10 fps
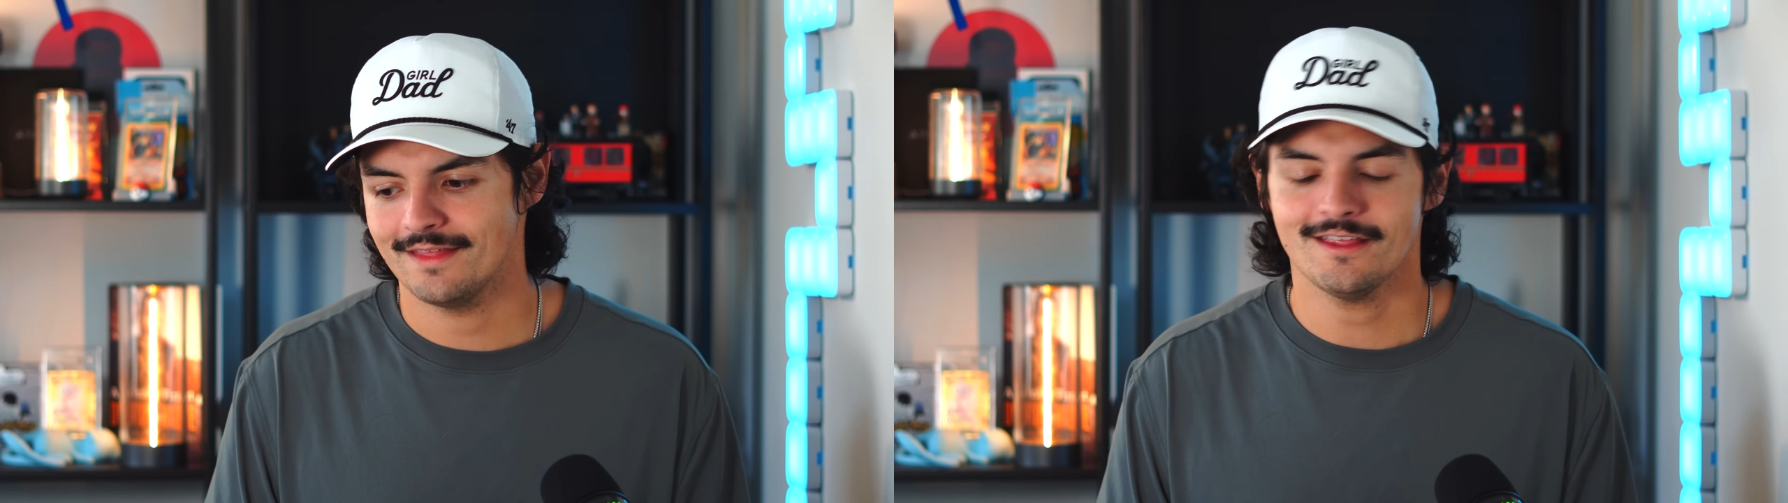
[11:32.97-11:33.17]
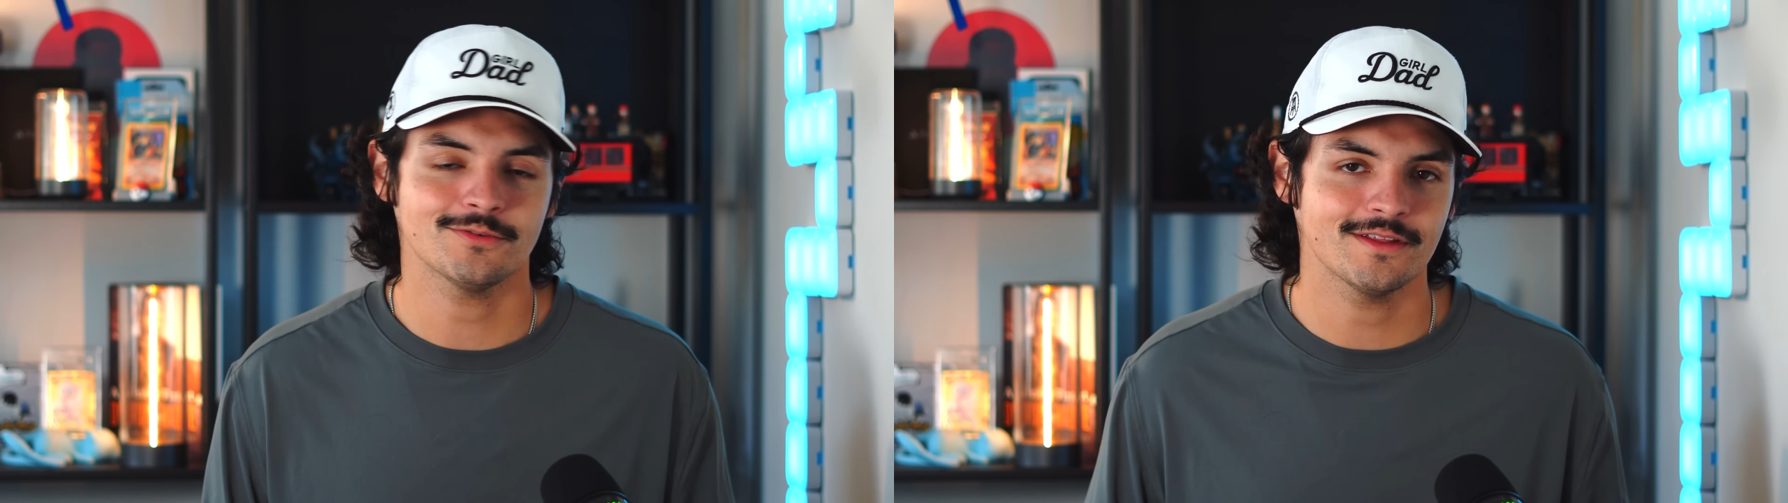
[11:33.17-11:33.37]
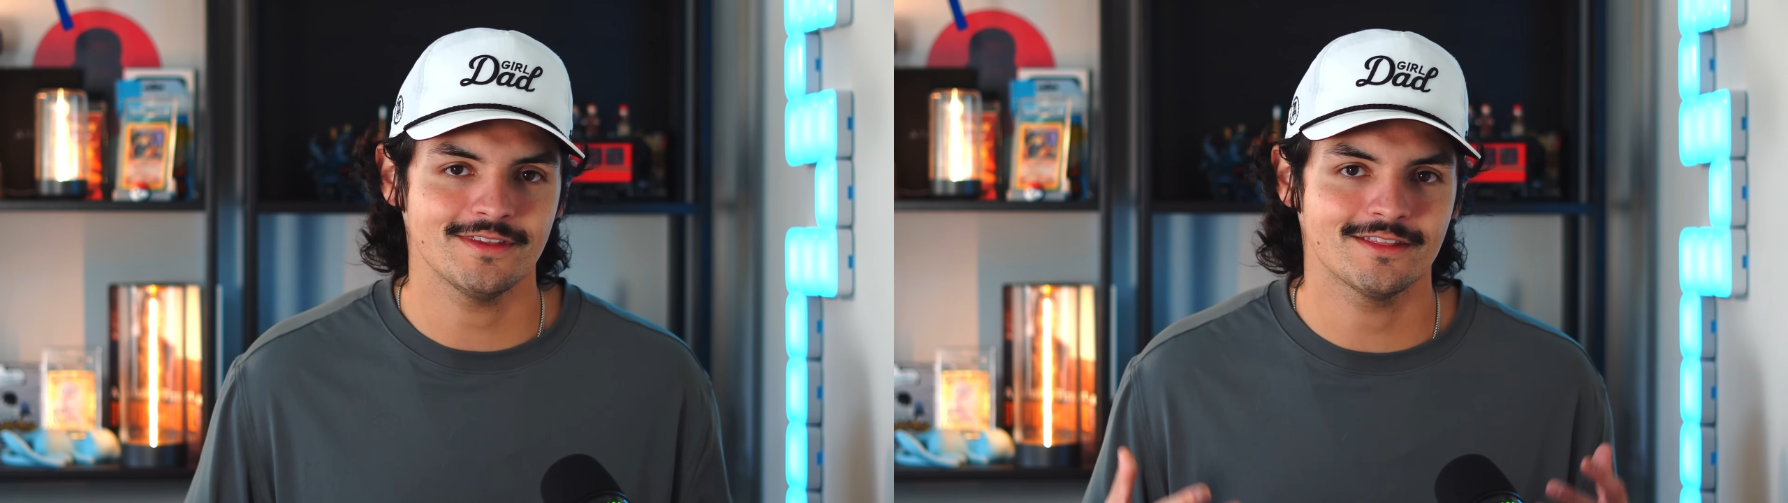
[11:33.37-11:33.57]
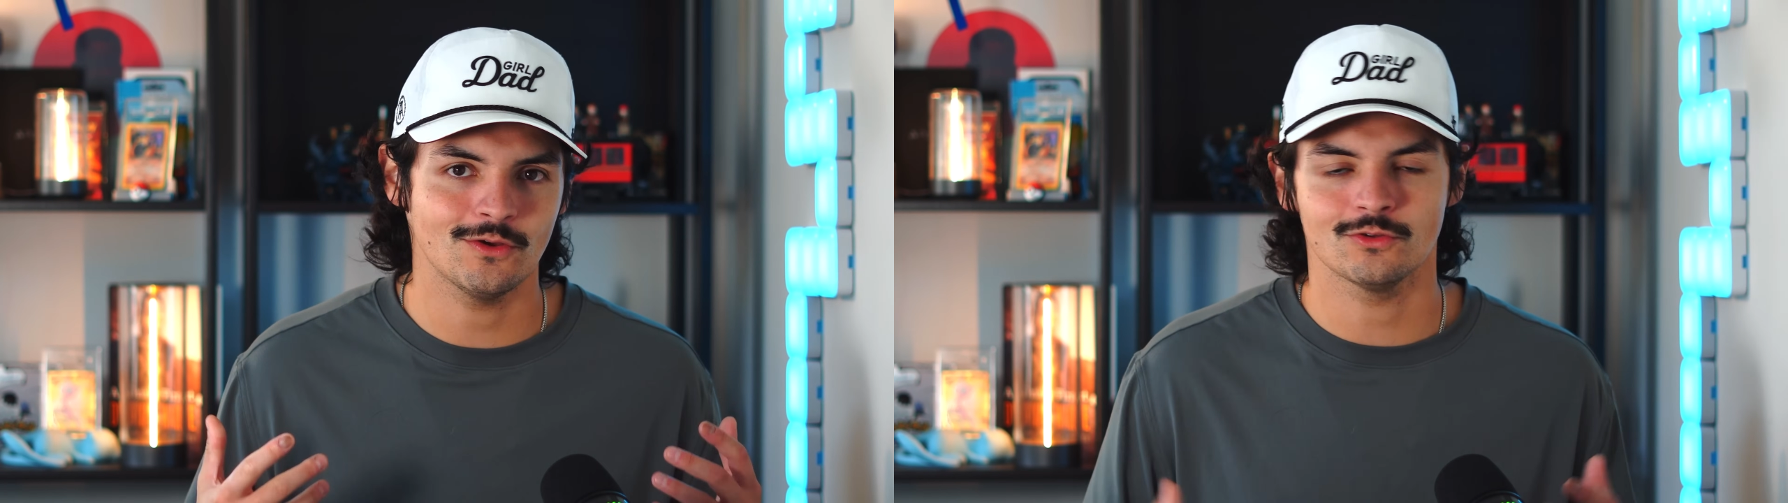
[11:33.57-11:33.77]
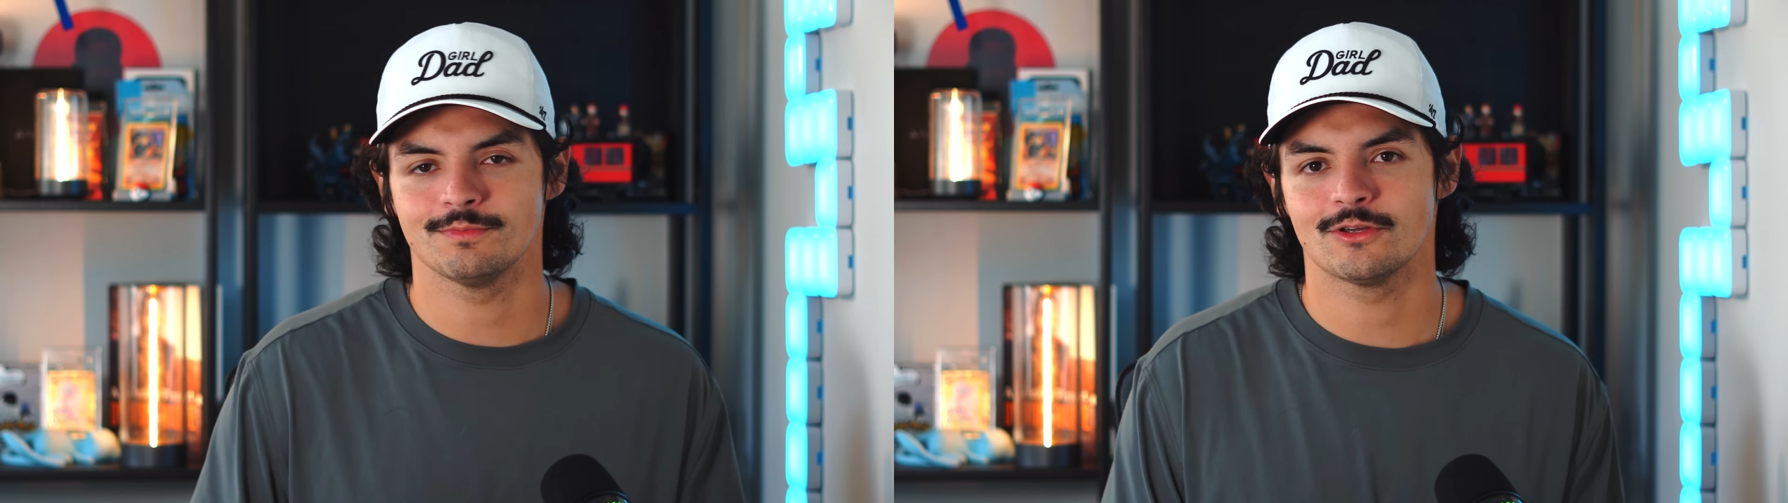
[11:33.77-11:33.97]
And that's what I think
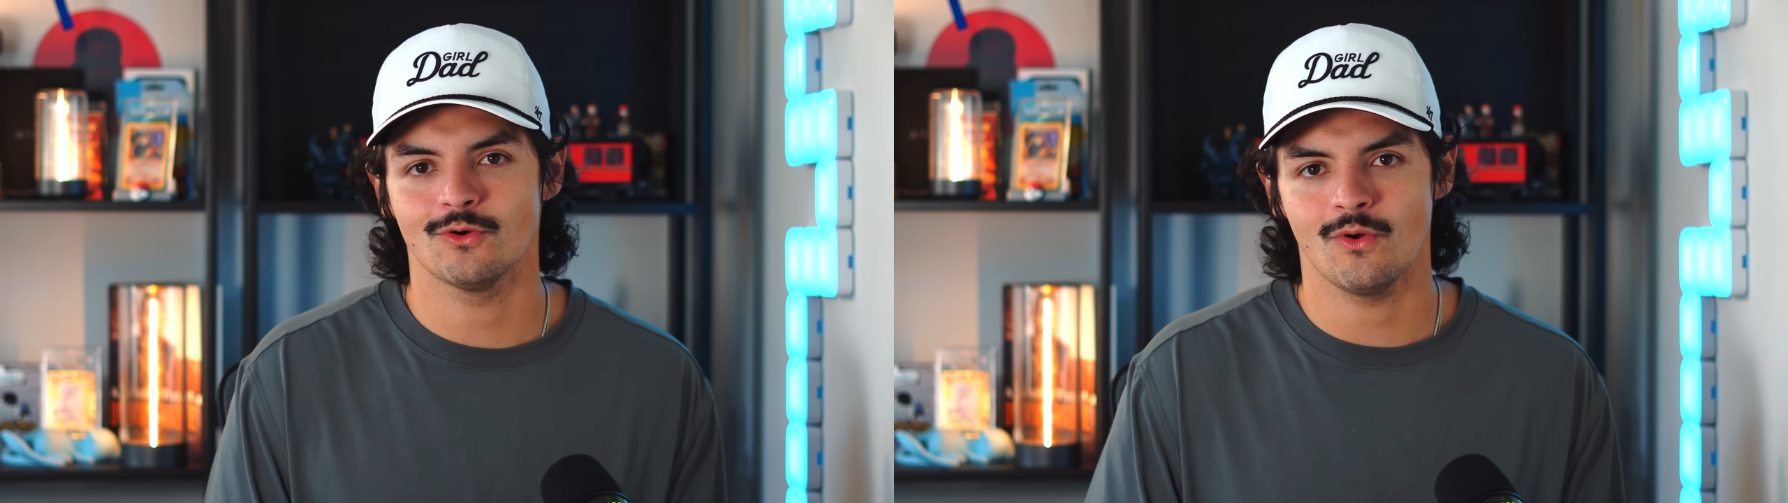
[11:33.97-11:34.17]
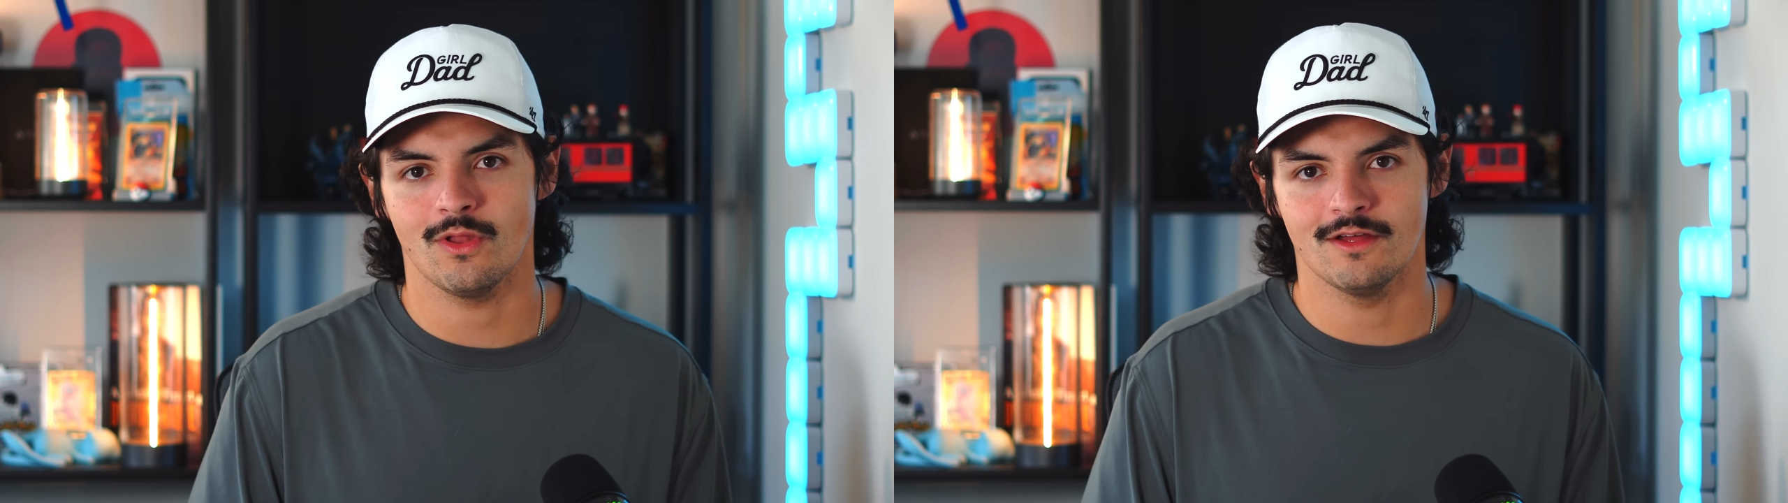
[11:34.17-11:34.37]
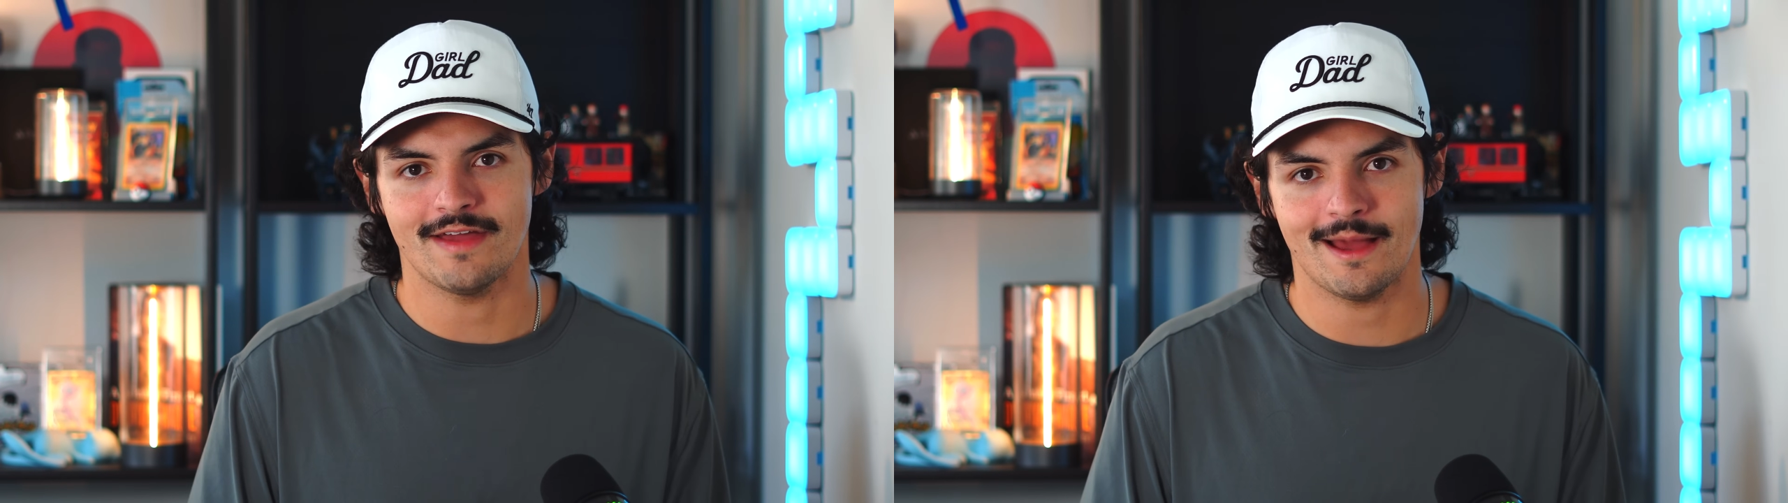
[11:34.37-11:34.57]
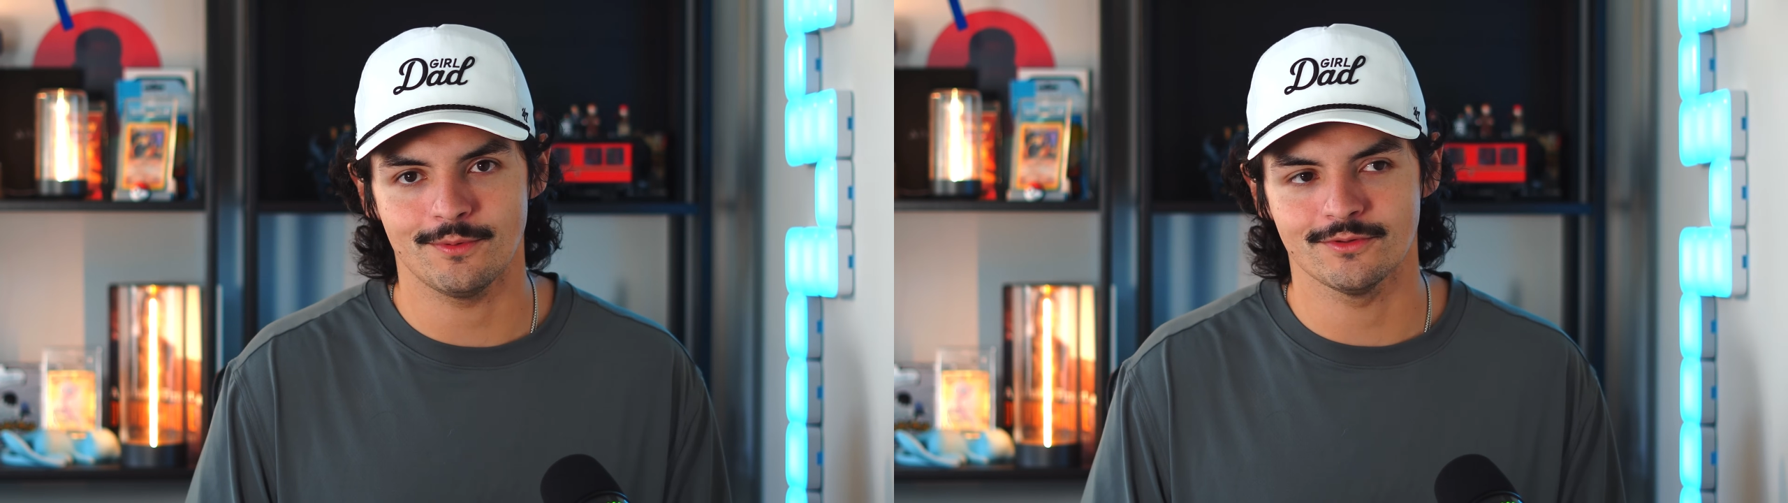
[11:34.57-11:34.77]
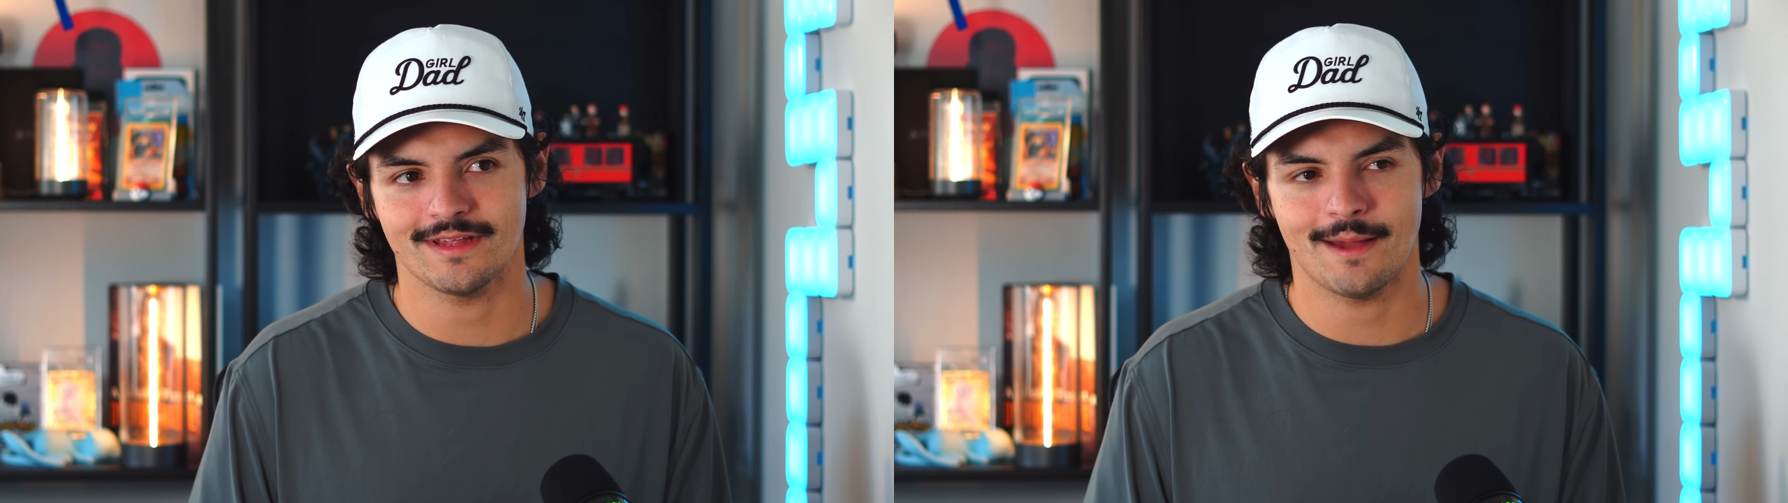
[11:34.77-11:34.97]
the ultimate goal of Apple's